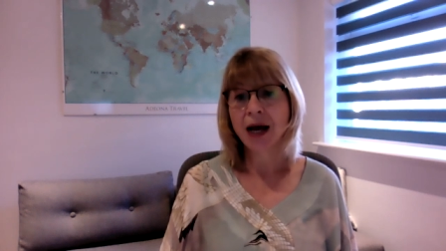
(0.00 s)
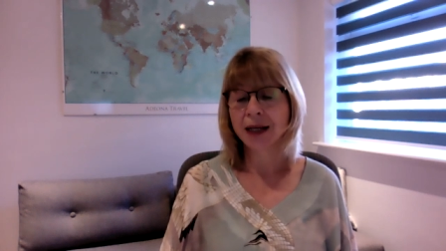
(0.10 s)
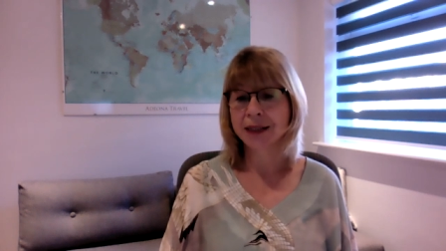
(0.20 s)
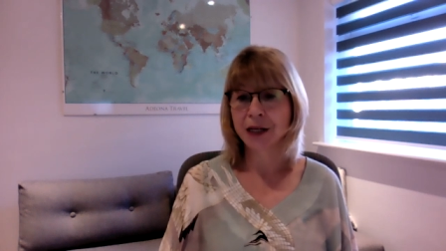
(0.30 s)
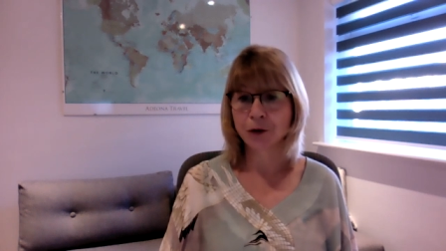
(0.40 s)

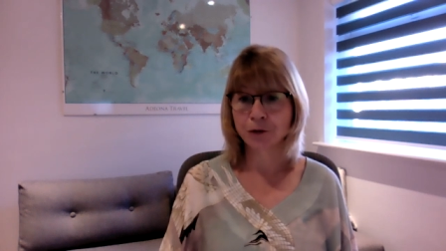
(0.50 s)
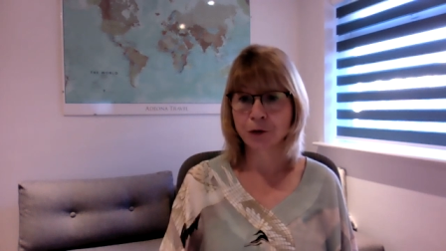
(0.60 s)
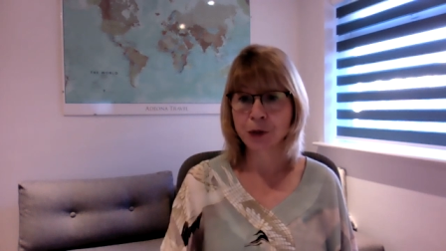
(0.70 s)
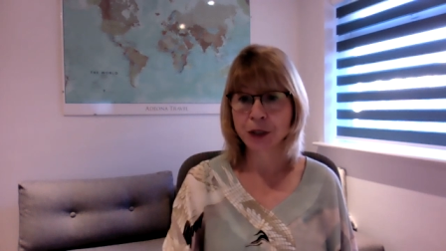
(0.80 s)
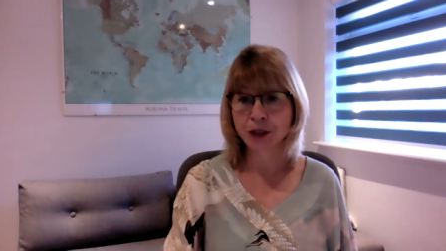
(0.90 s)
and I look
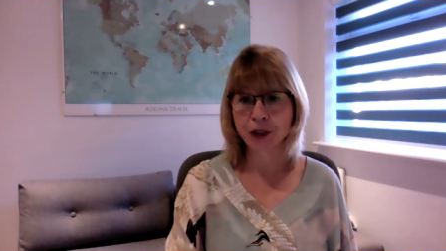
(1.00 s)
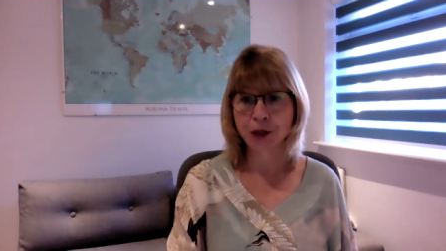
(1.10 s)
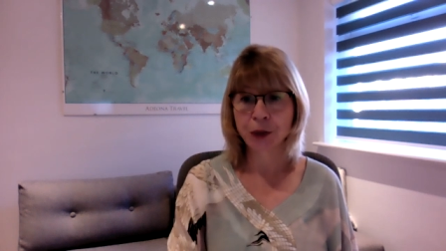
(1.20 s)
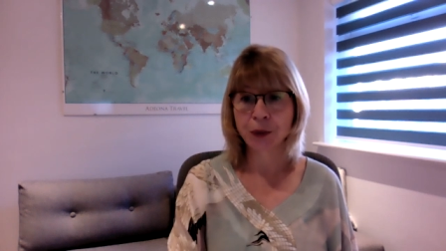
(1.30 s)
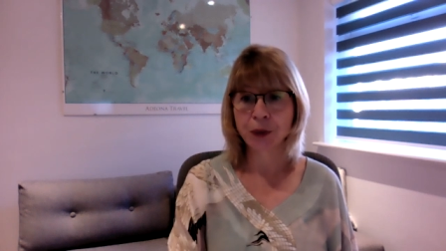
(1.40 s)
forward
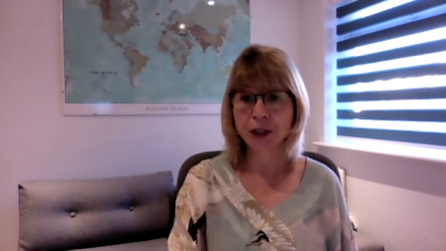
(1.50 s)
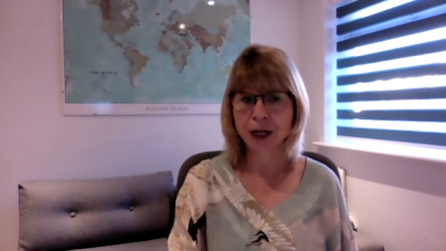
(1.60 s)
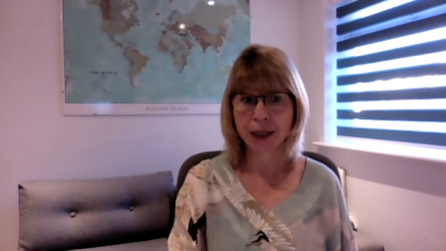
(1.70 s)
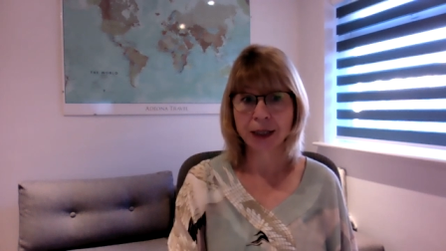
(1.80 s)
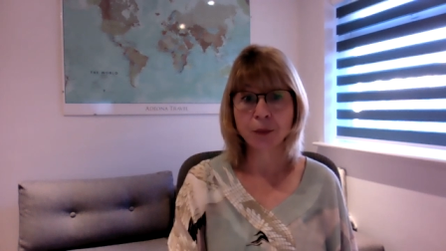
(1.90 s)
to
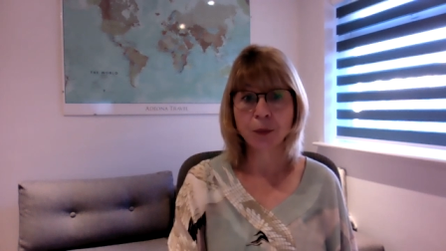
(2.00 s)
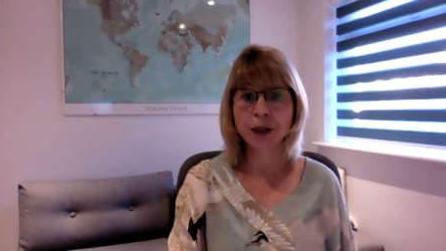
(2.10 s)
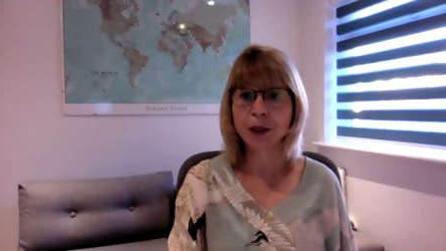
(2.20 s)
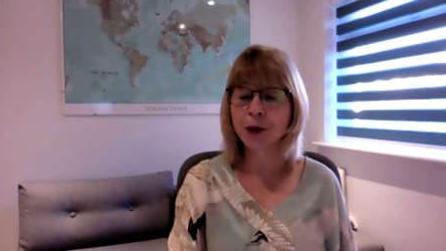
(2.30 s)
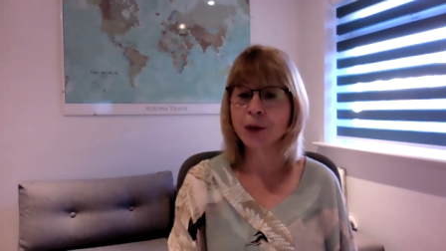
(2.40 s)
checking in
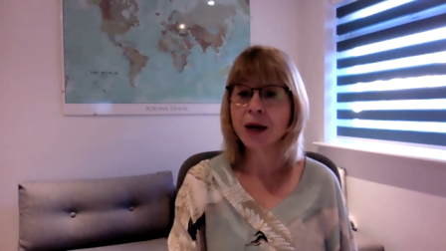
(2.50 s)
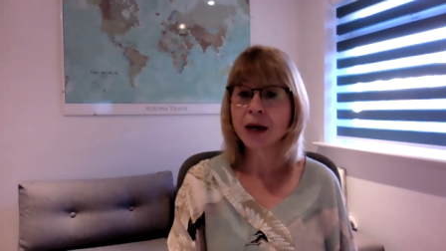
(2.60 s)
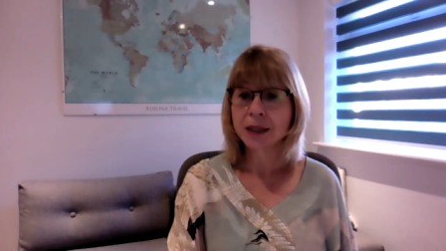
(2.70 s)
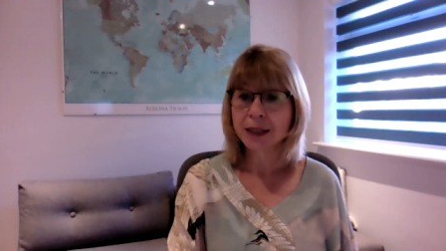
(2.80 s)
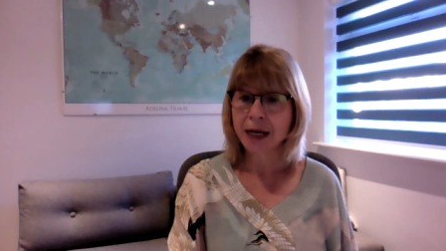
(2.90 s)
with you
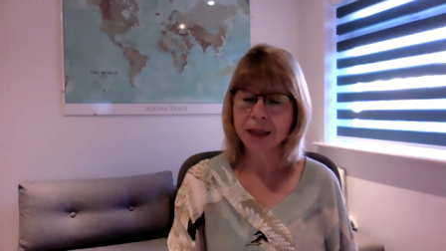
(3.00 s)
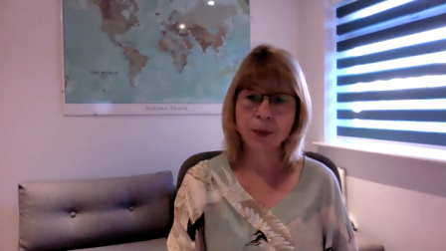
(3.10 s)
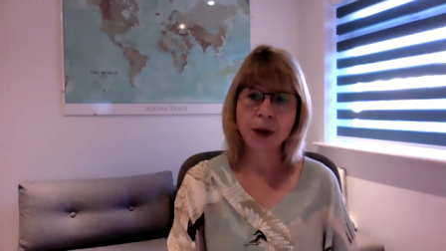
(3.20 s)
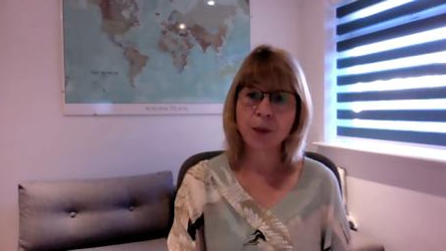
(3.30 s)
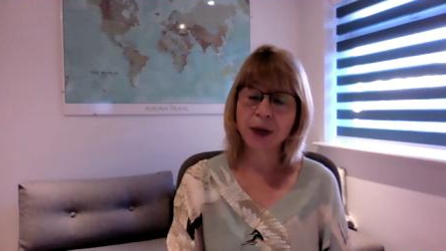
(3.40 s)
next
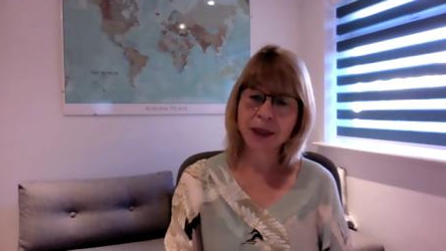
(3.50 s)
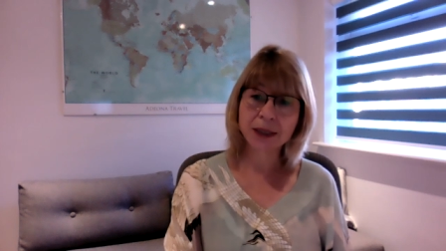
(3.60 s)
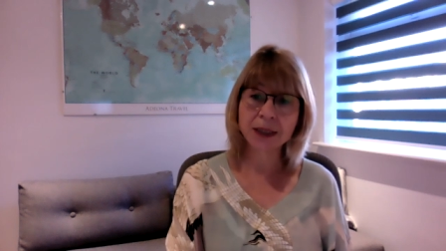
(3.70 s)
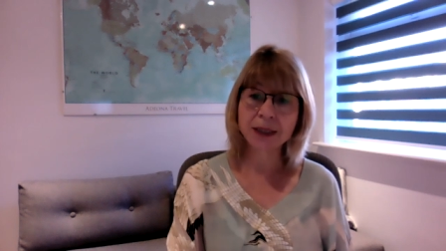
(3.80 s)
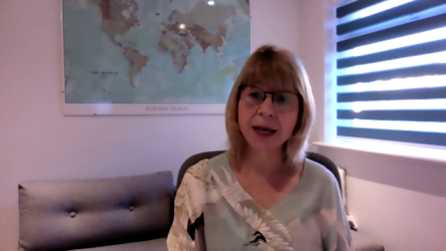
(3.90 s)
week when,
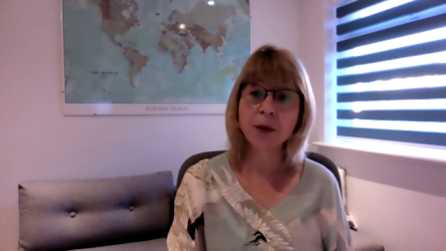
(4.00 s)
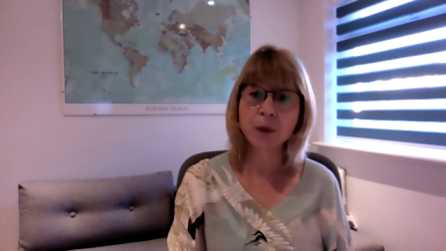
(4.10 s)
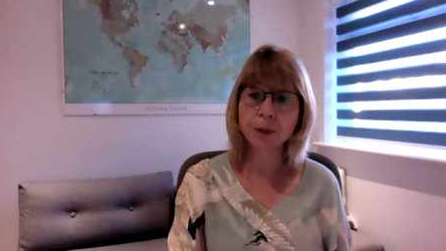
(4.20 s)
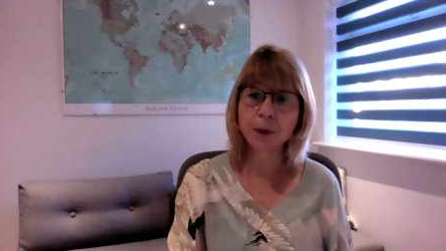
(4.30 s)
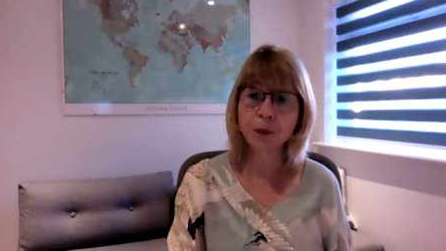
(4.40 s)
as I say,
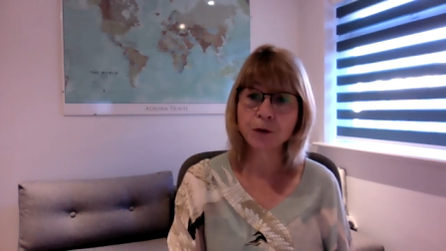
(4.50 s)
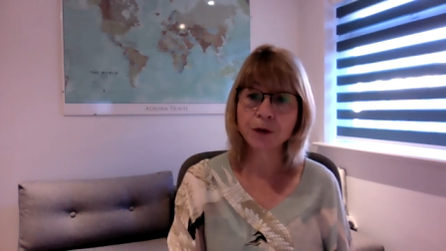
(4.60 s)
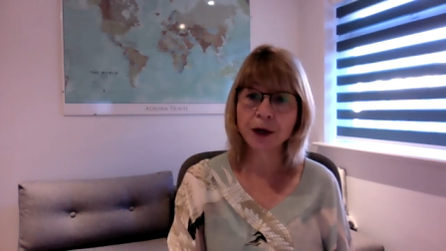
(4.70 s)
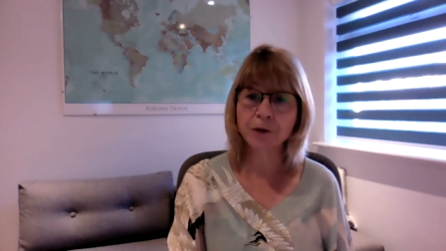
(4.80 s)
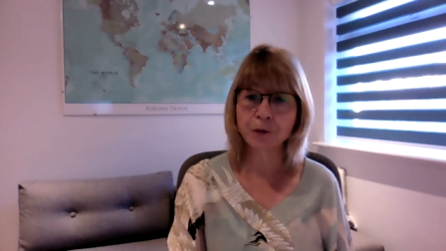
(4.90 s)
we'll be
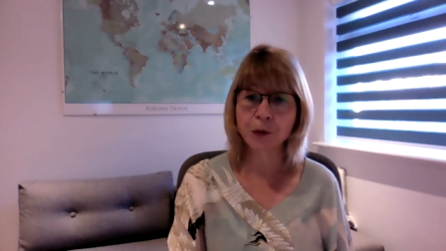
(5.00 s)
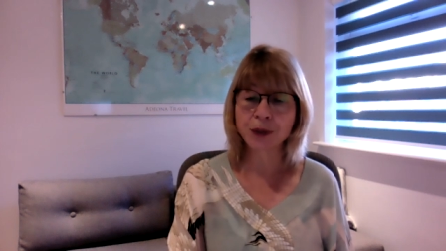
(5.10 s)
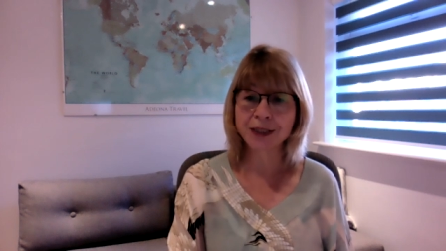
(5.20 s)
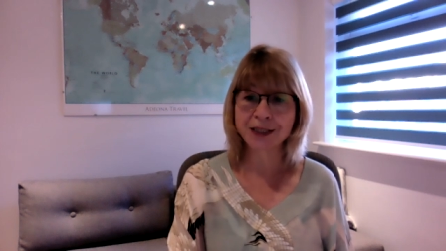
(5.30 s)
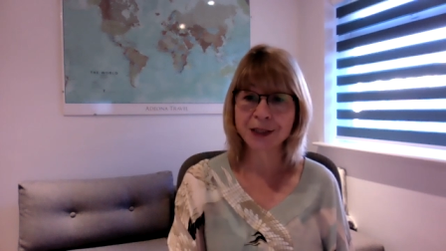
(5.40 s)
moving it
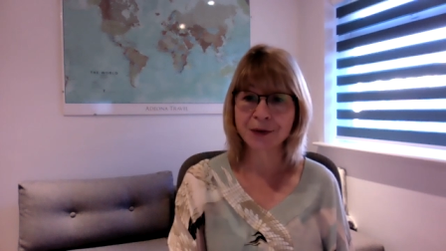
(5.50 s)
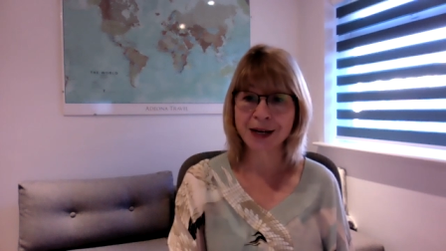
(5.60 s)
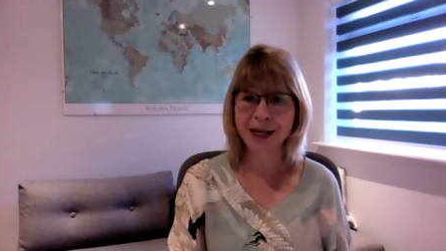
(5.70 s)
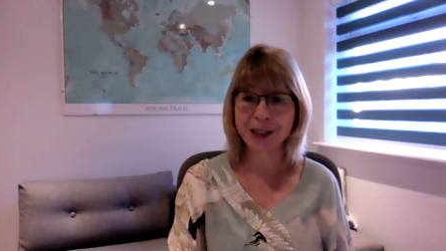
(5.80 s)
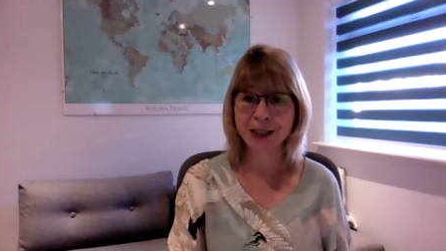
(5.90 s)
forward into
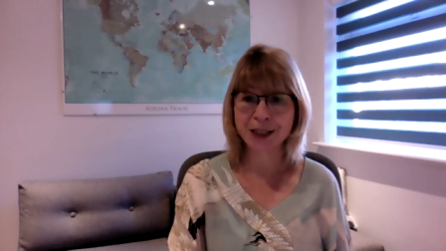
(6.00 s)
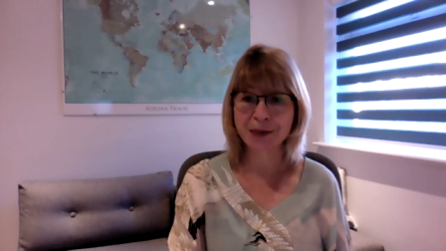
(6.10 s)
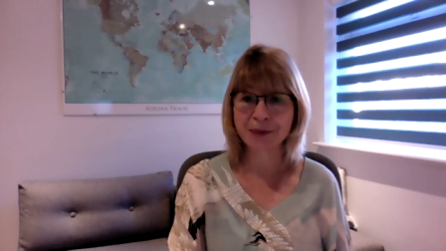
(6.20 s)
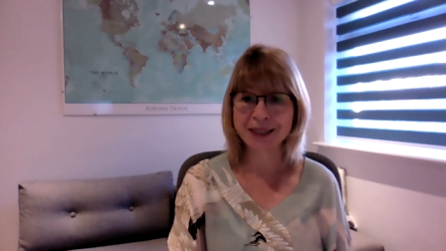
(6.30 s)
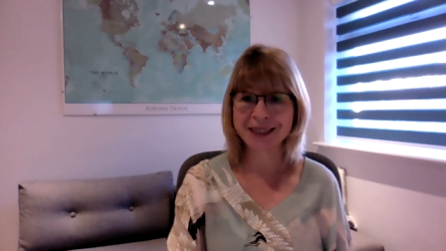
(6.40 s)

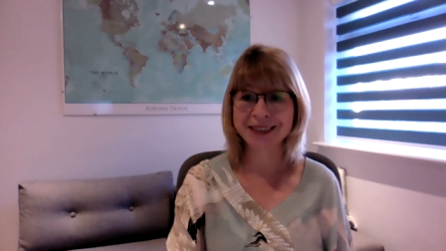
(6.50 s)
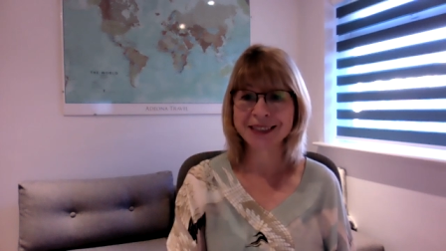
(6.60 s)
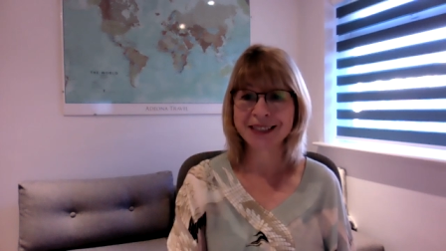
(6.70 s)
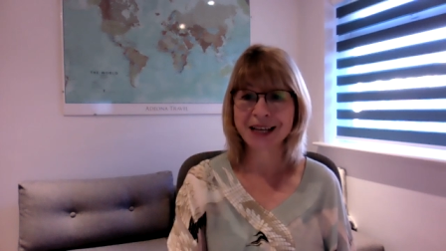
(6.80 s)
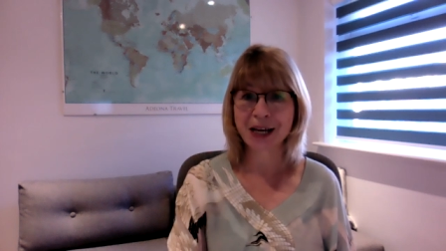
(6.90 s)
relationships.
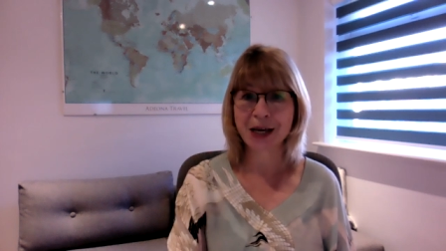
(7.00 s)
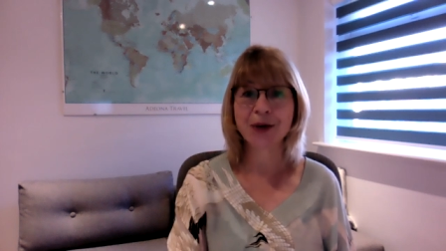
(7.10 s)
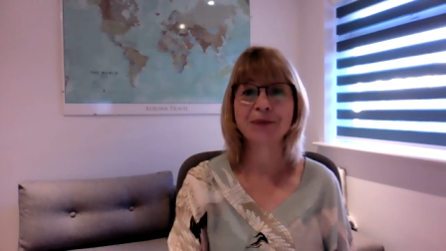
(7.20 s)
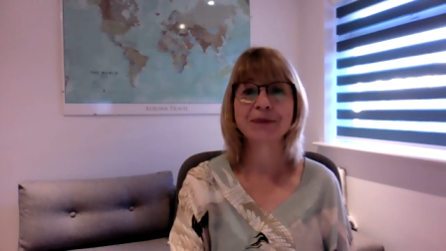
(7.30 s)
Thank you.